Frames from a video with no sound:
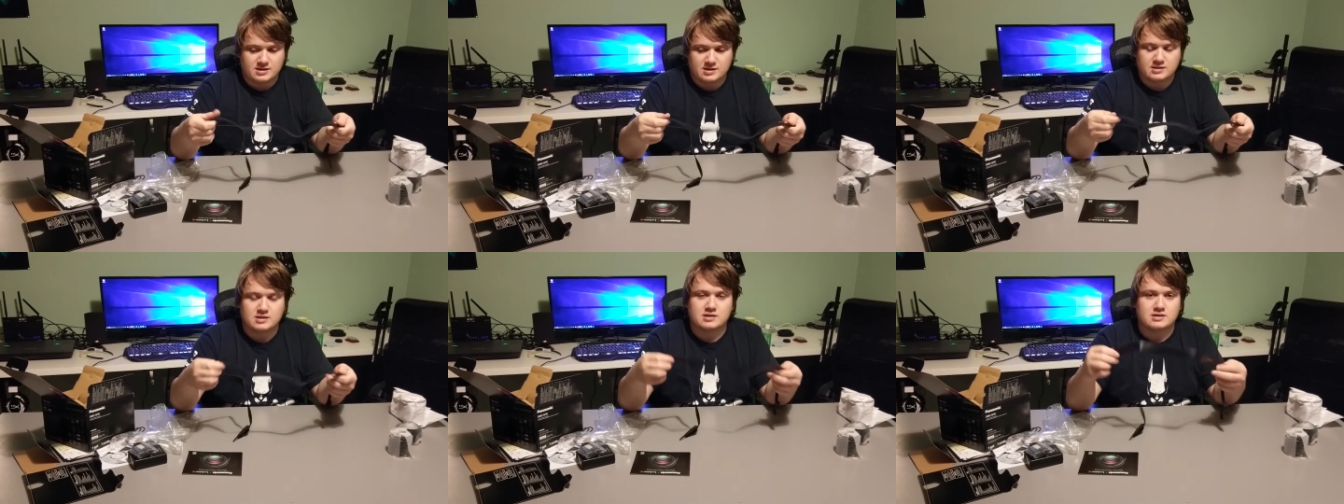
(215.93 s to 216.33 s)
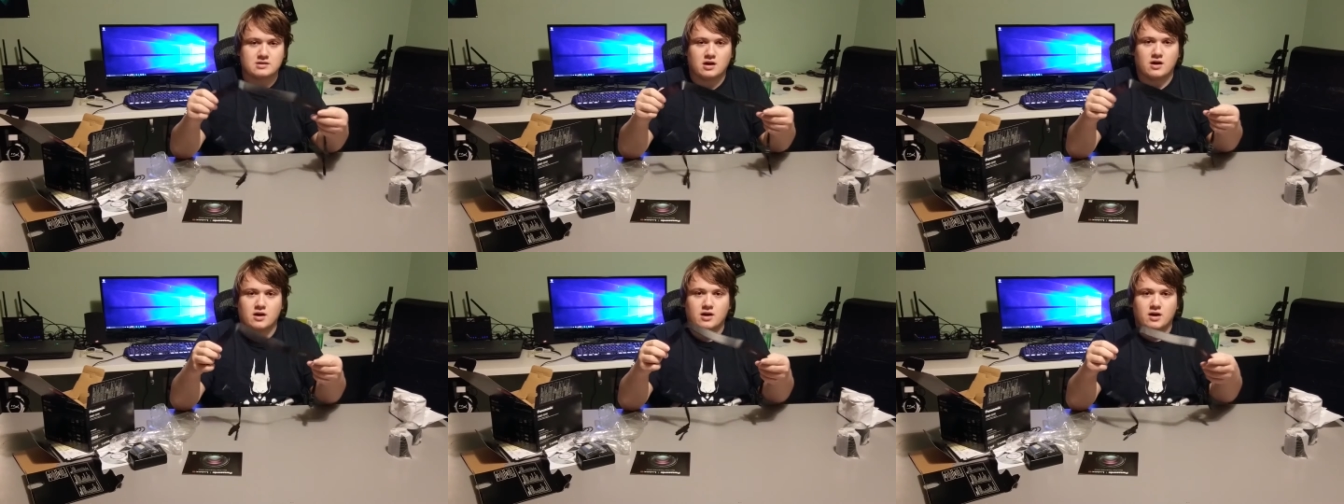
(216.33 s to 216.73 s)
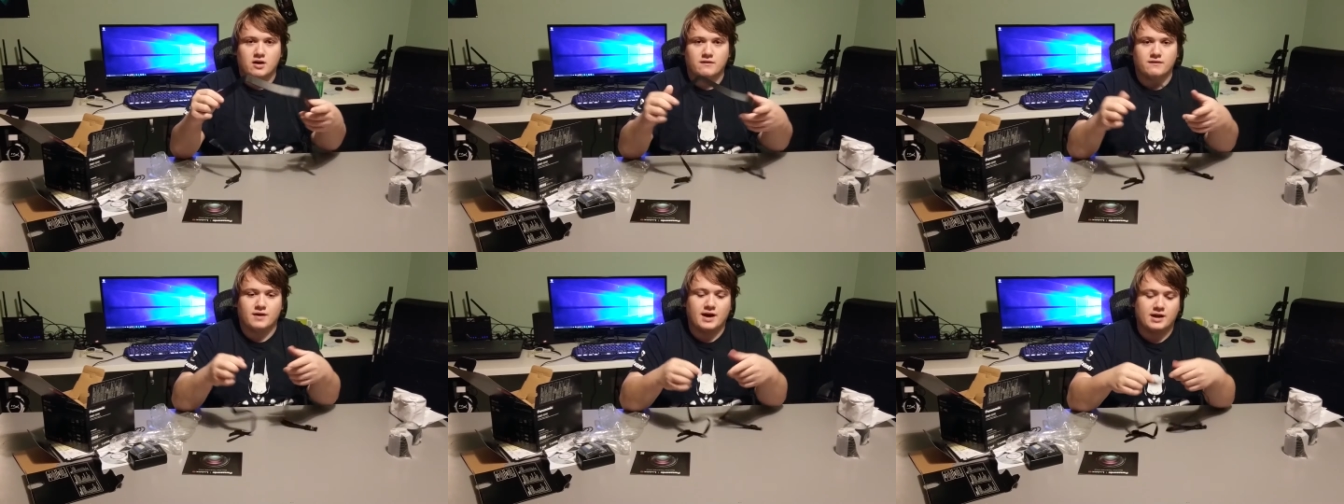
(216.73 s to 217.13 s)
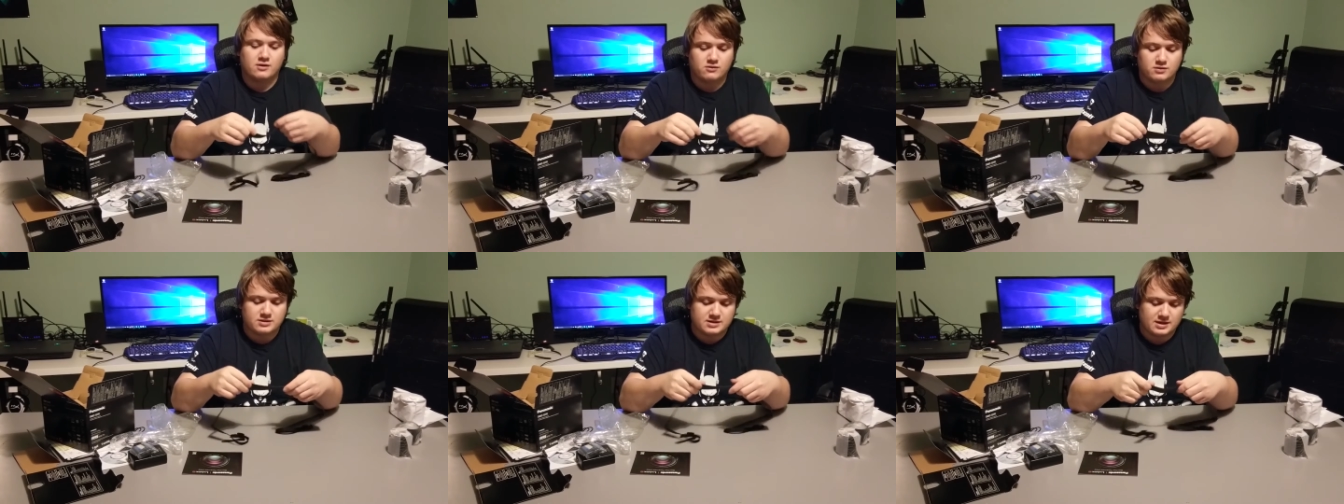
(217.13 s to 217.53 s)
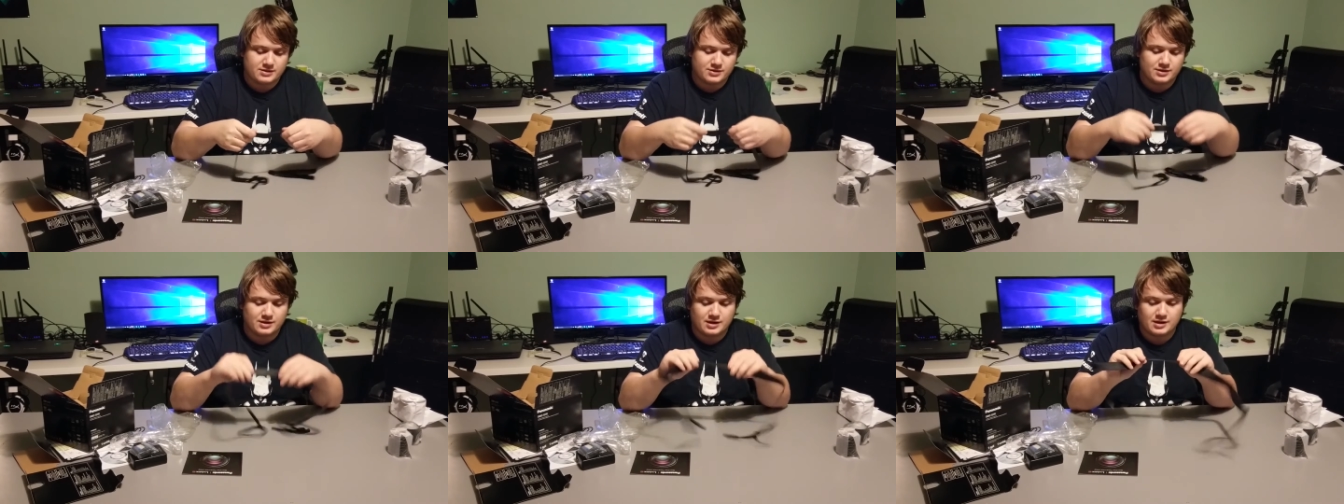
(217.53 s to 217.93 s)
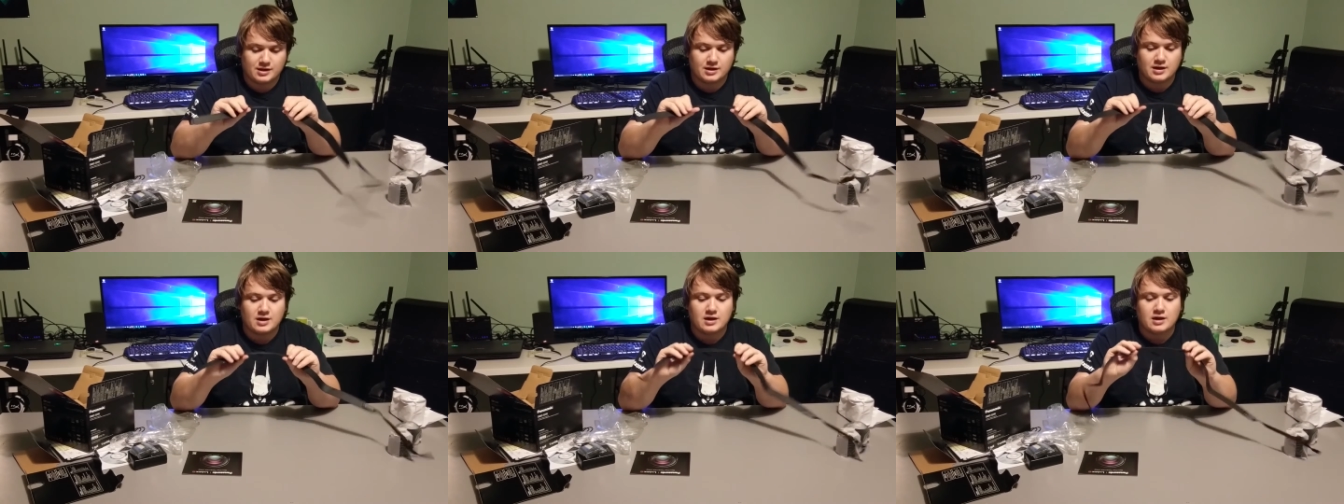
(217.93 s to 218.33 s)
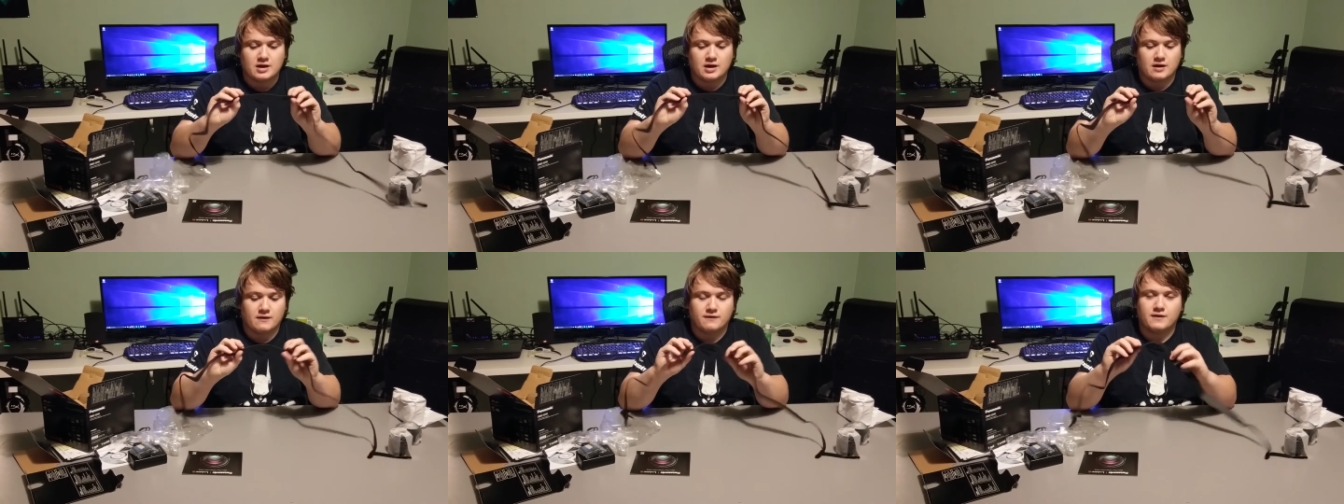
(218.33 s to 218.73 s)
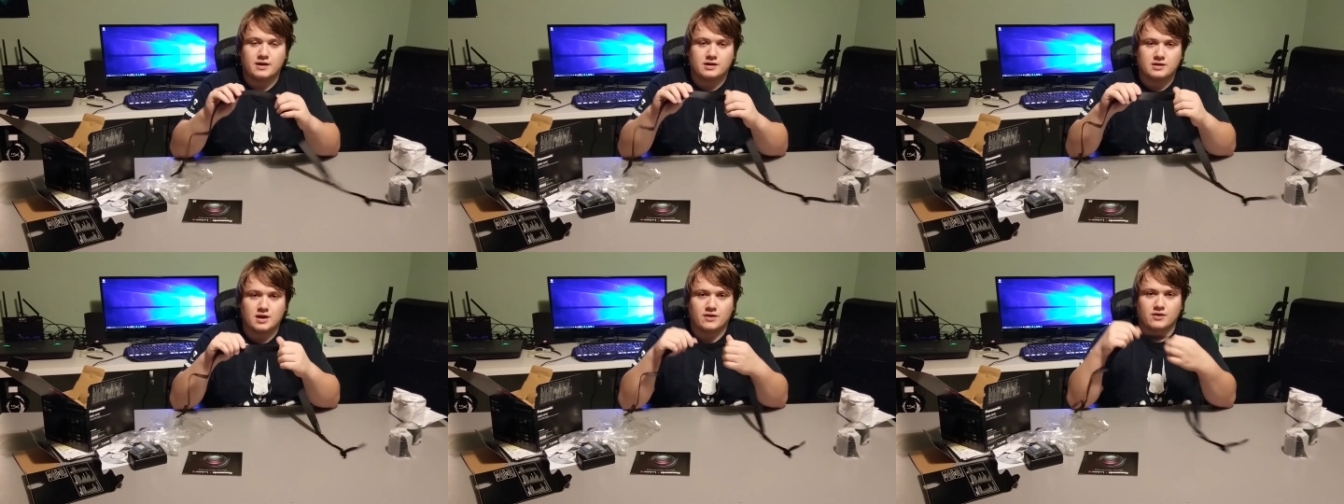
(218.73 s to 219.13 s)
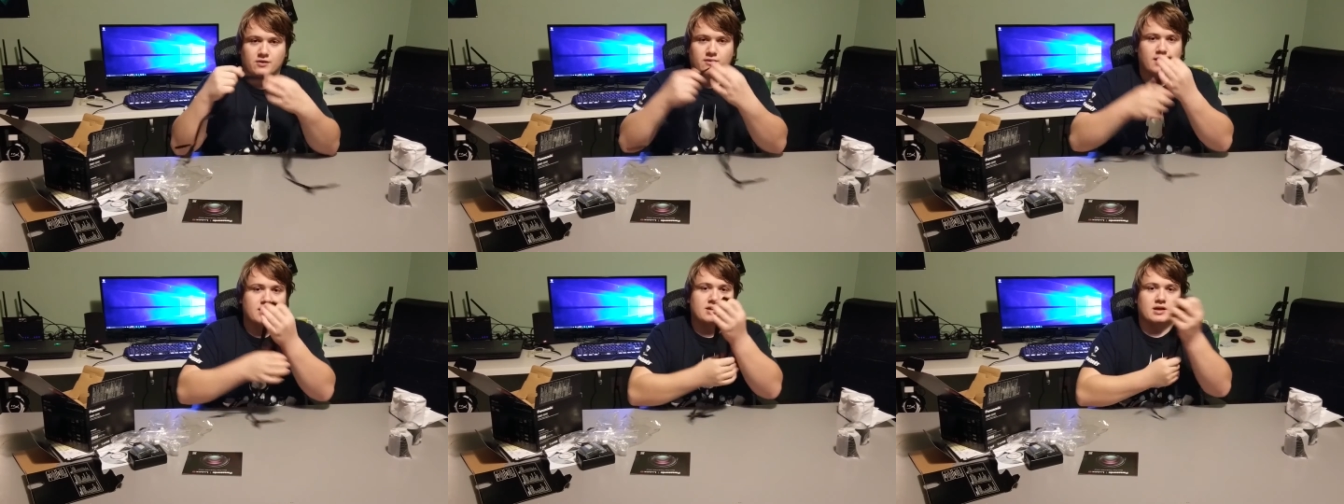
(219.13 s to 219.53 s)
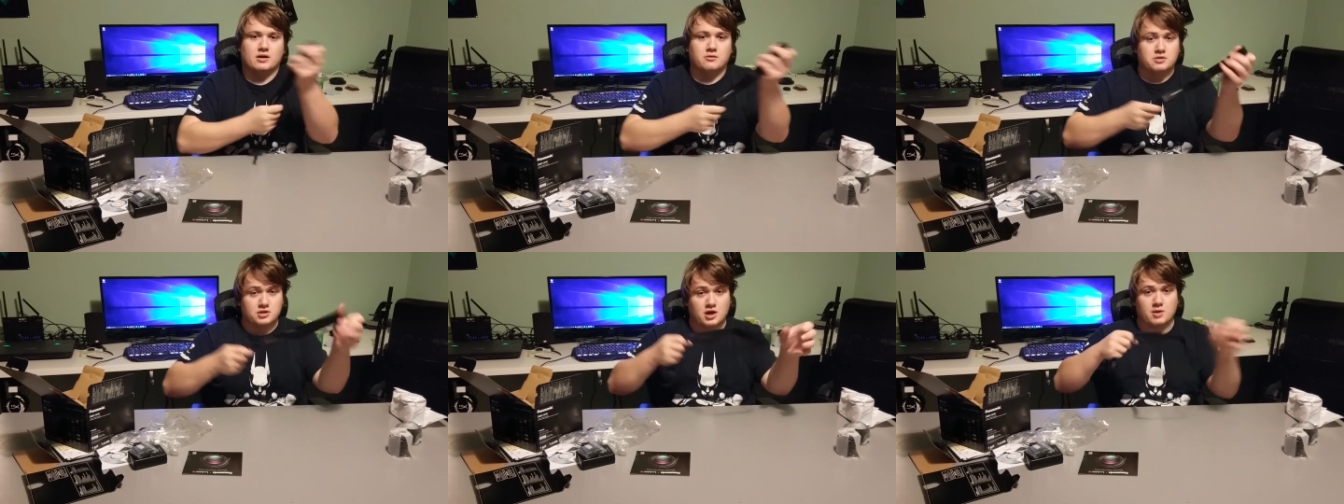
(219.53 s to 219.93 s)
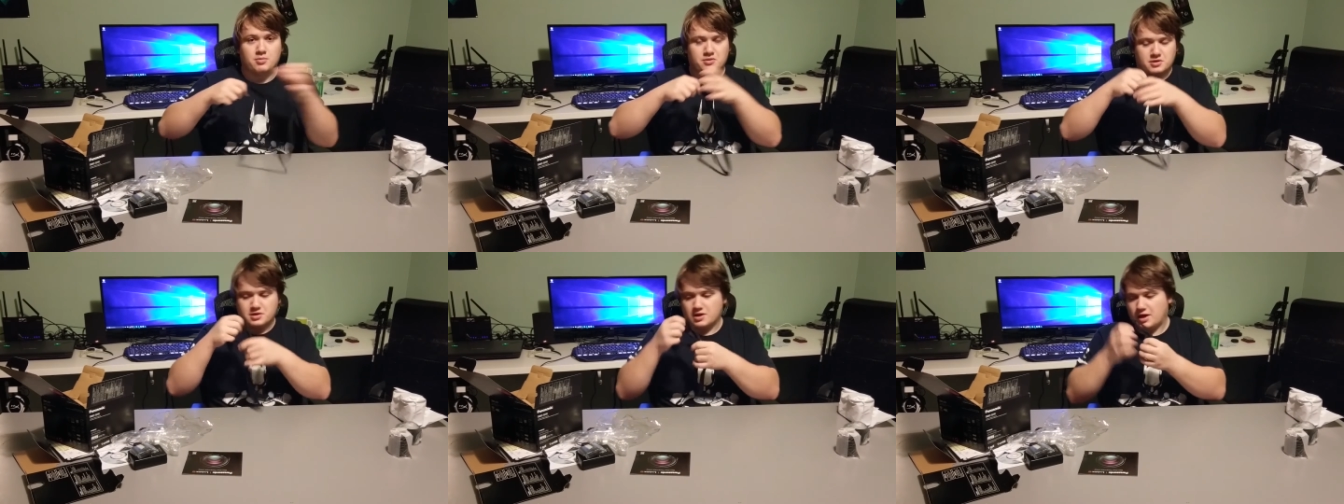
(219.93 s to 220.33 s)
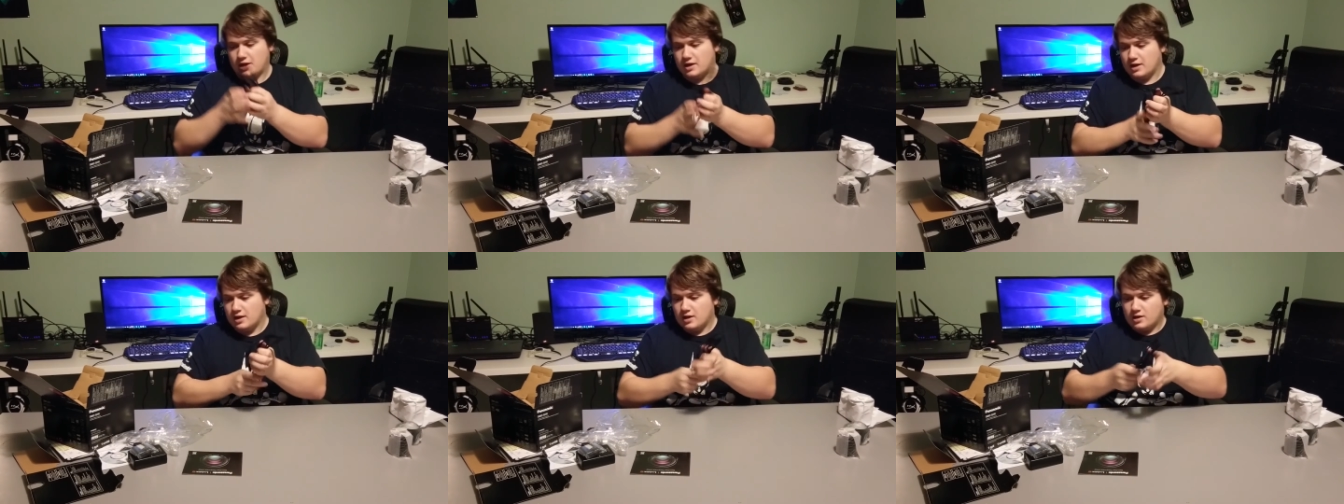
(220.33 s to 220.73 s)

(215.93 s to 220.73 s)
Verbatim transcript: It does. It's not uh, vinyl. It's actually like a, a, fake leather right there, which I appreciate.